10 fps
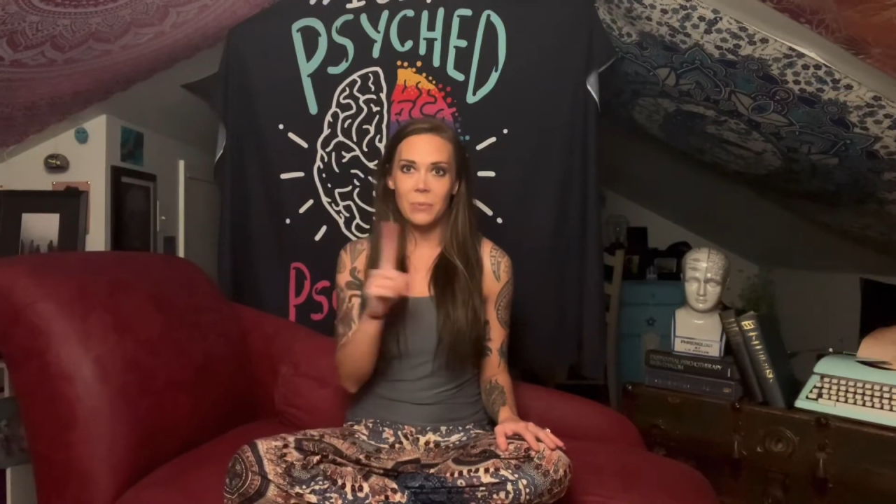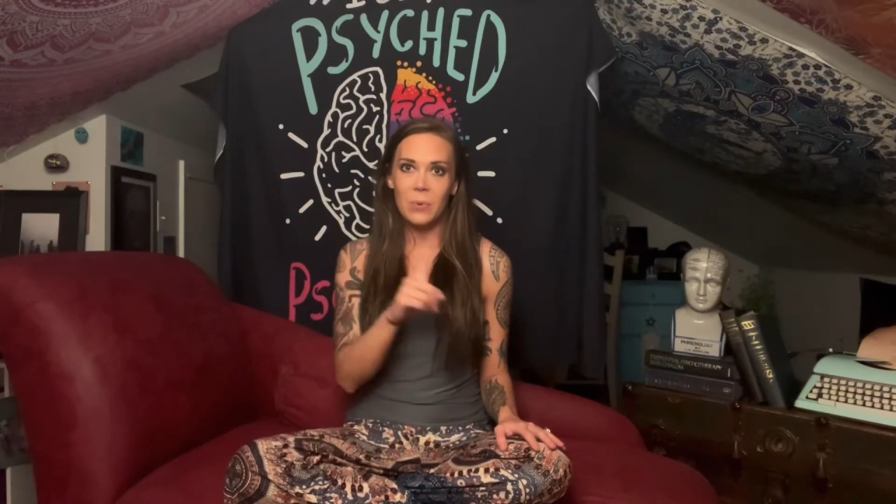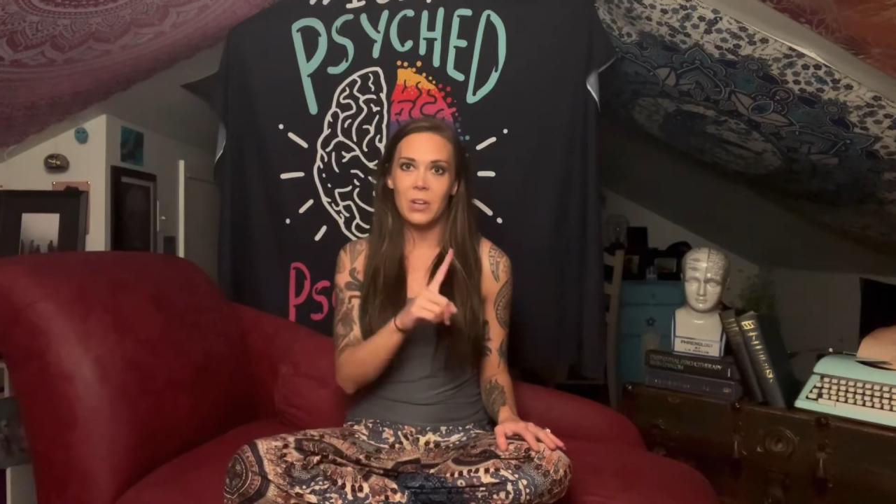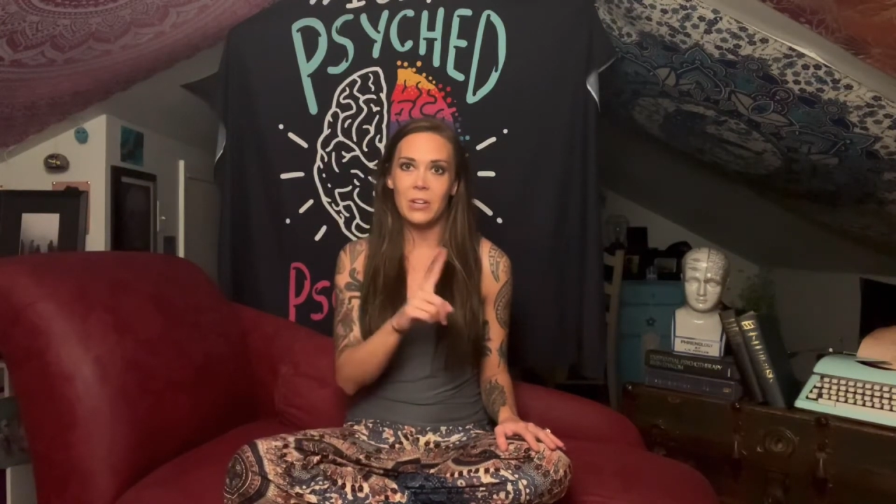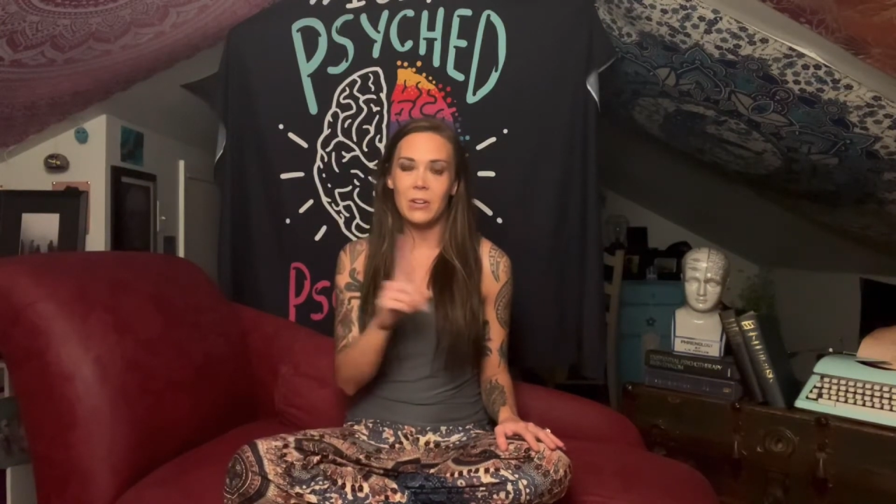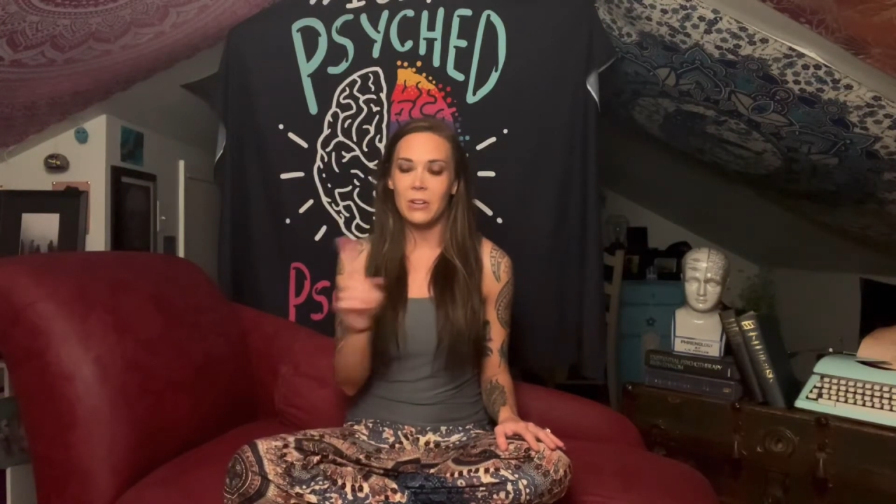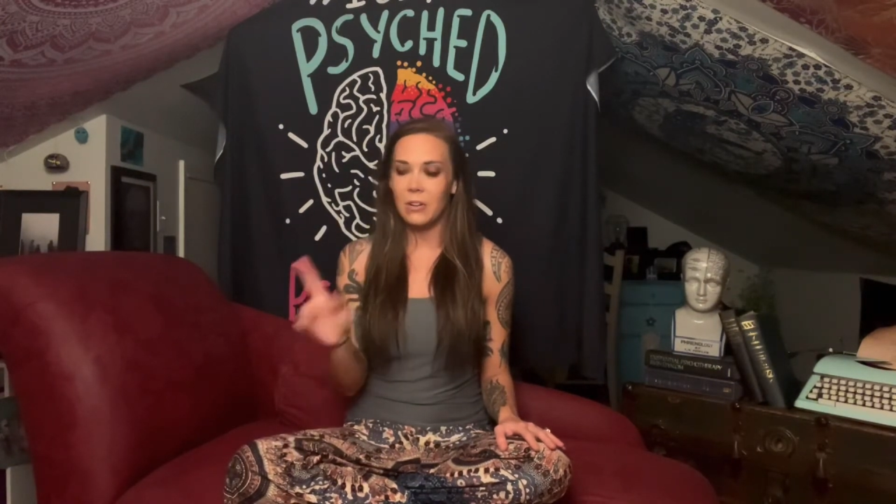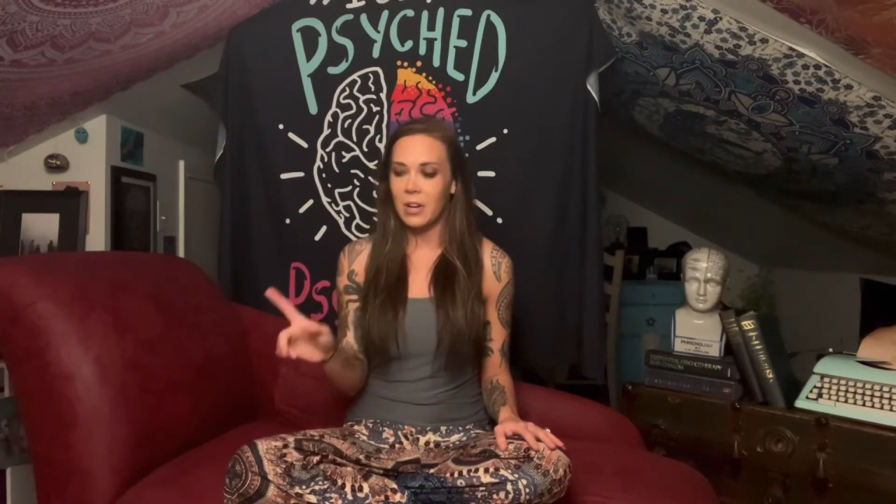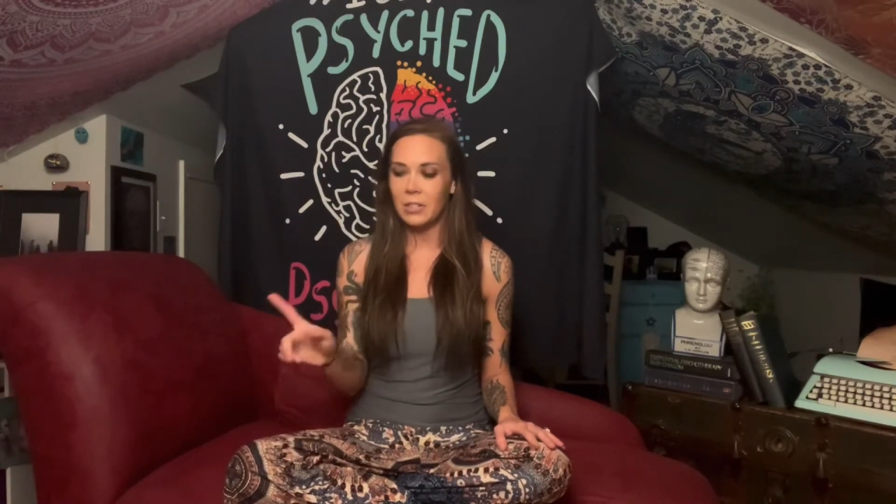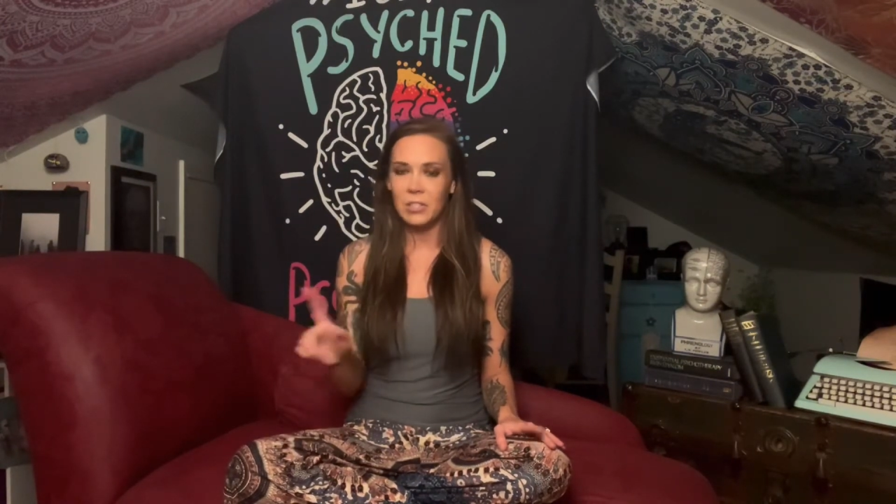while you're
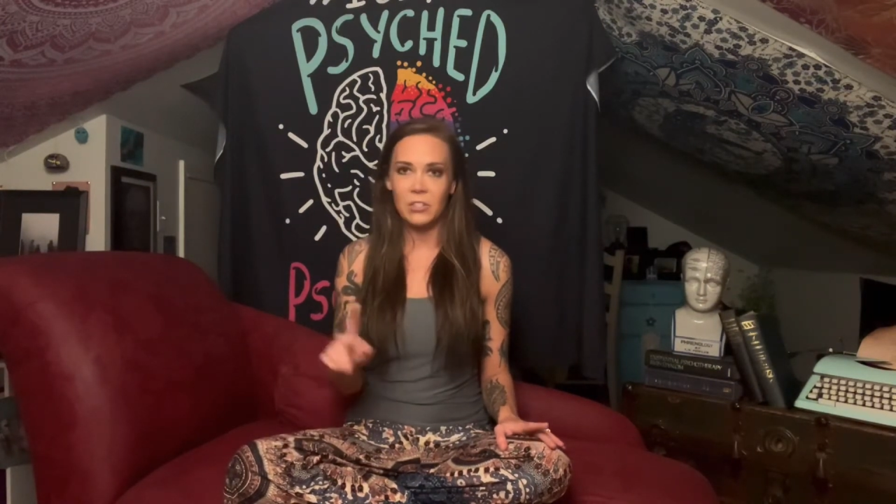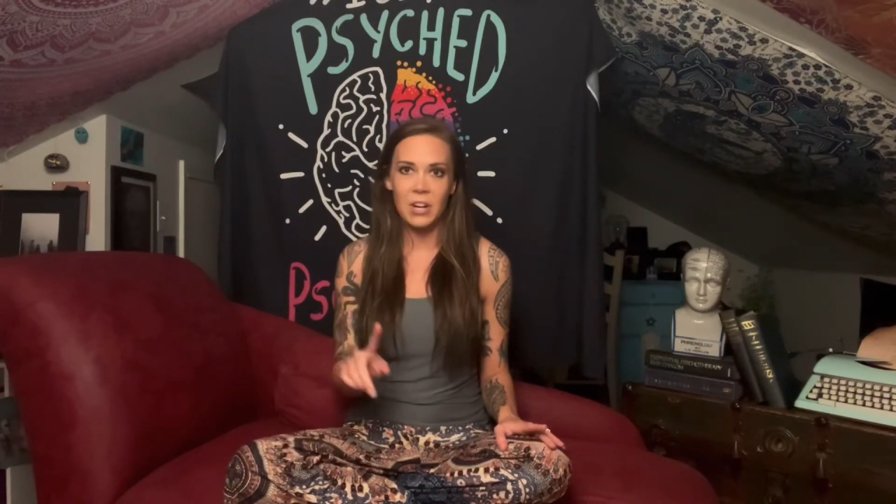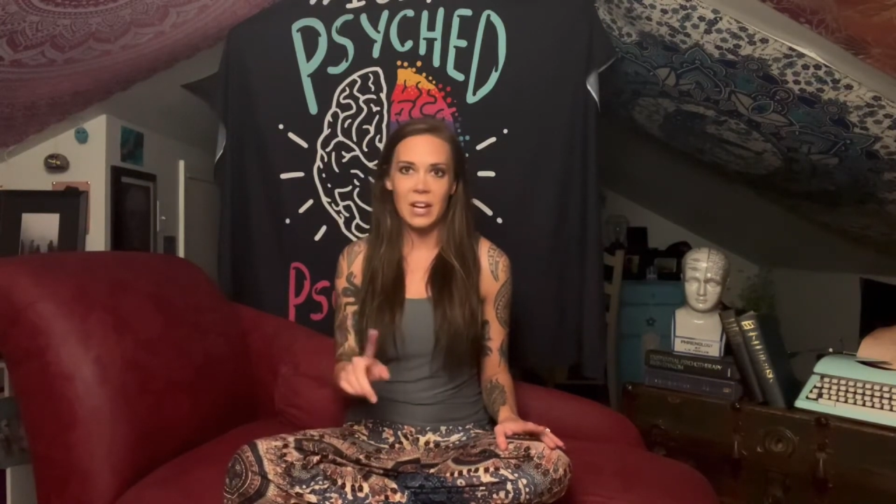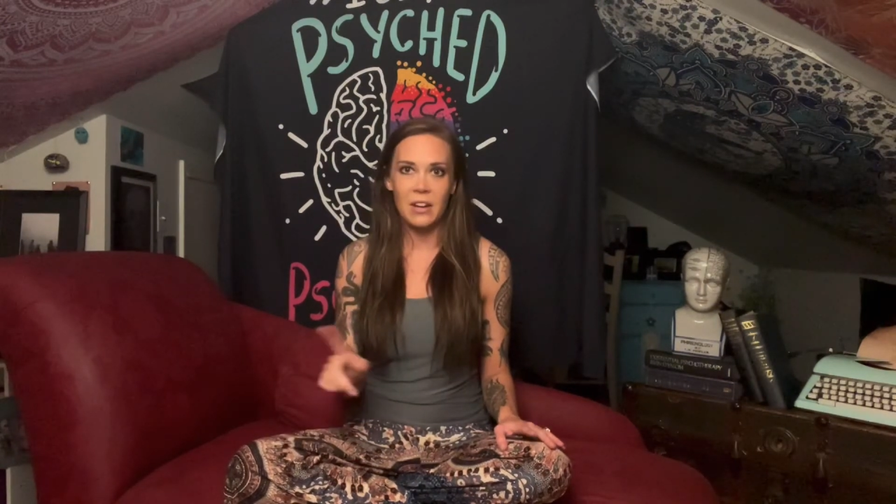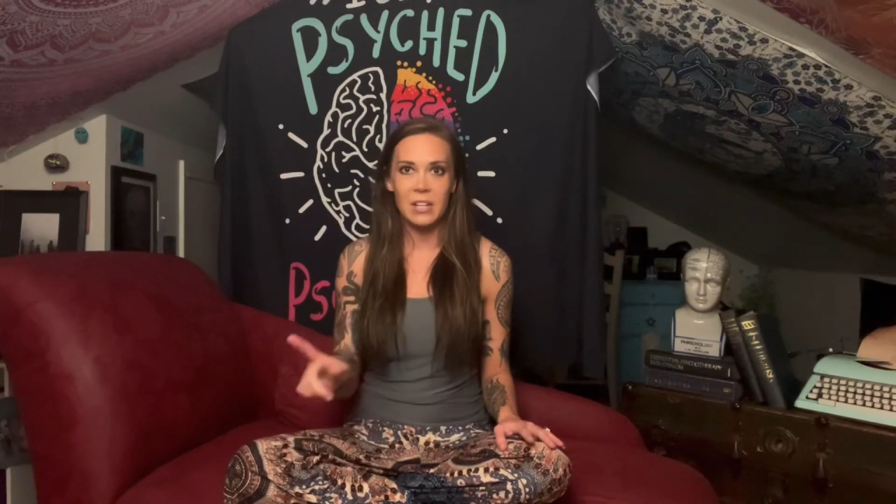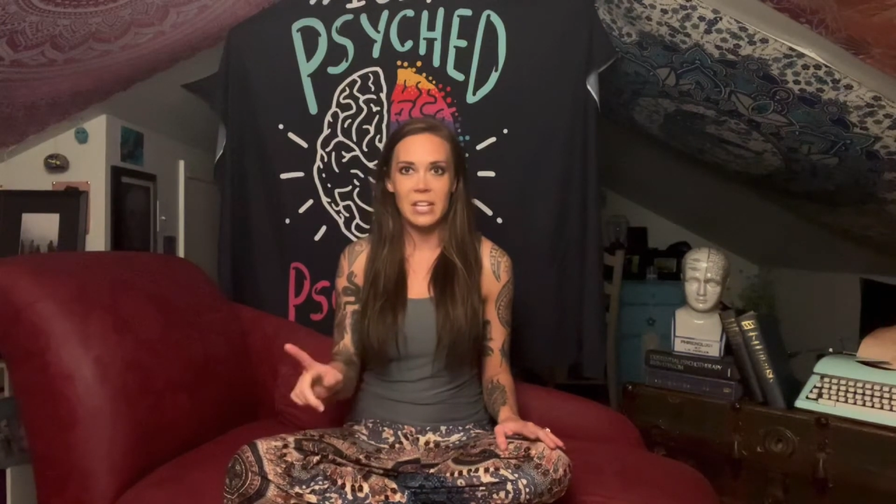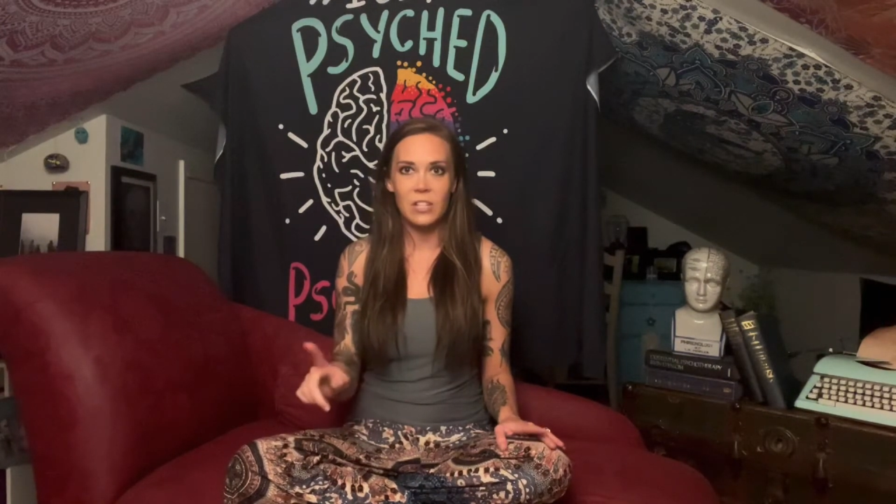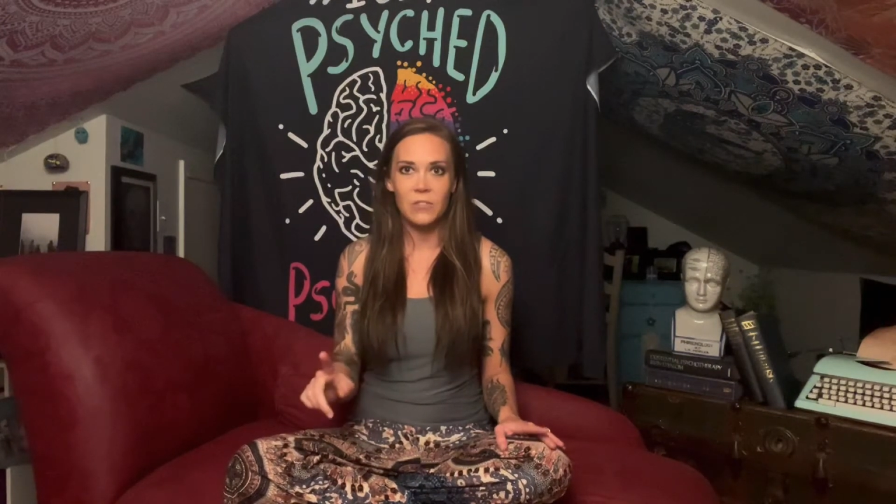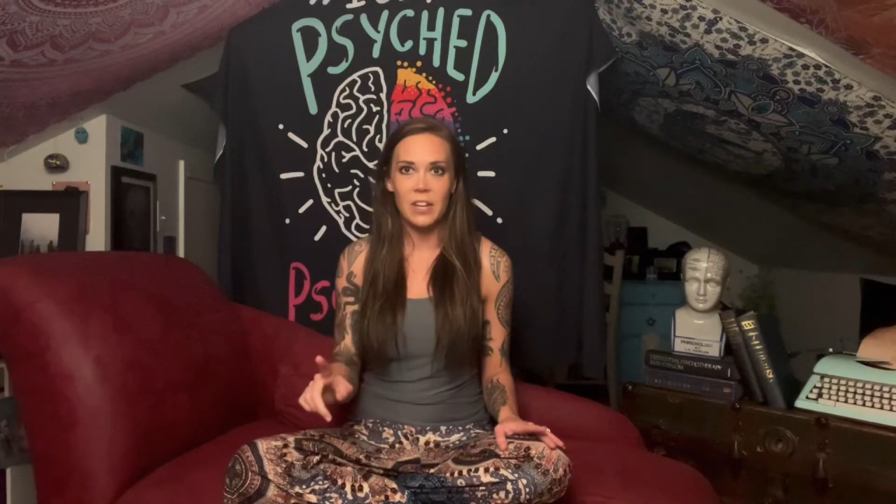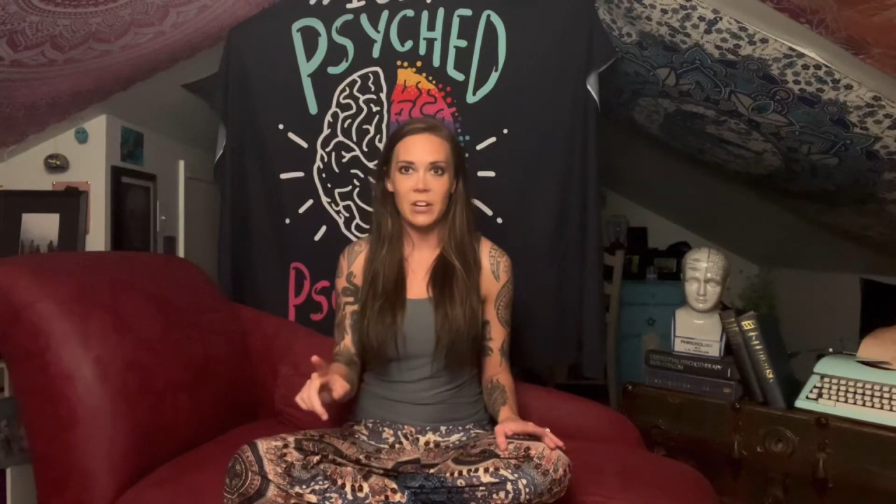concentrating on each
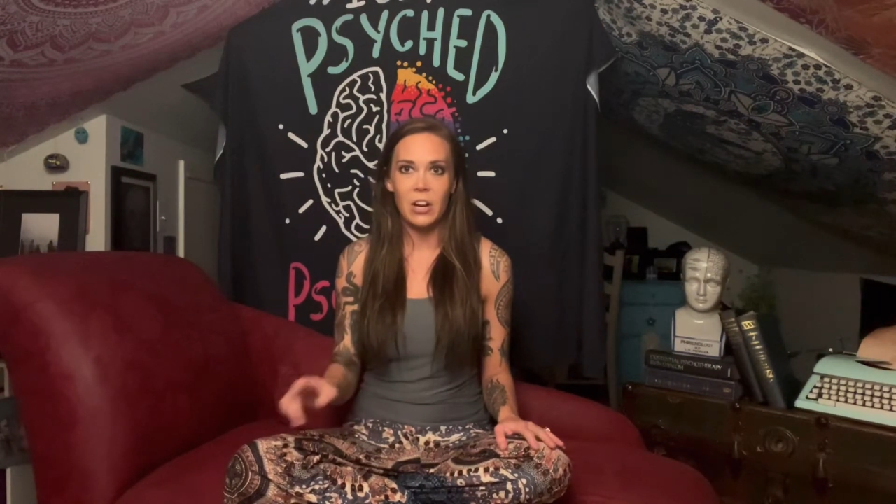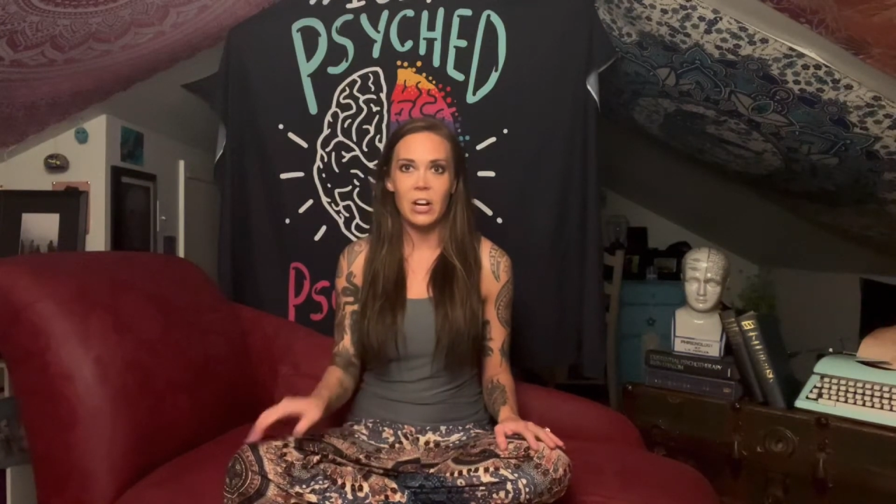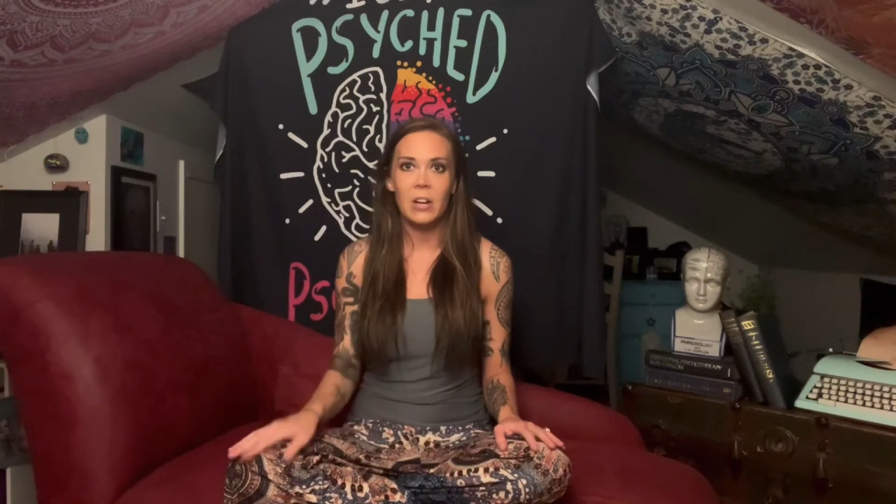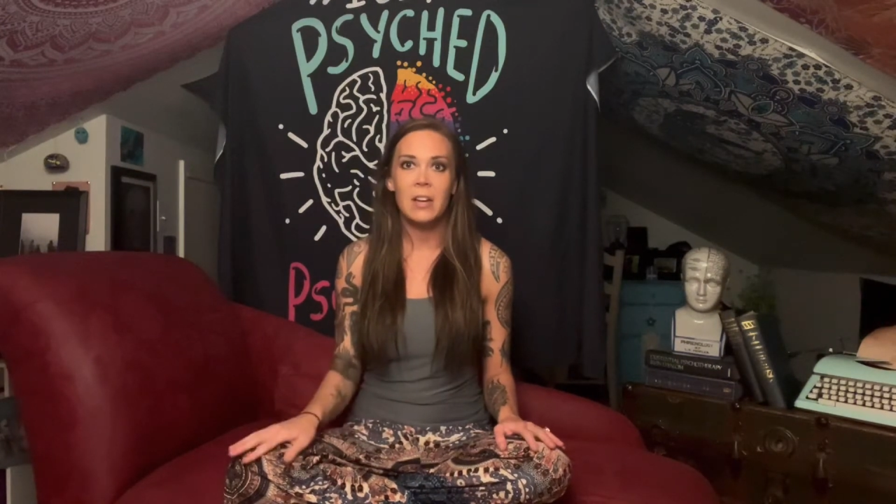finger.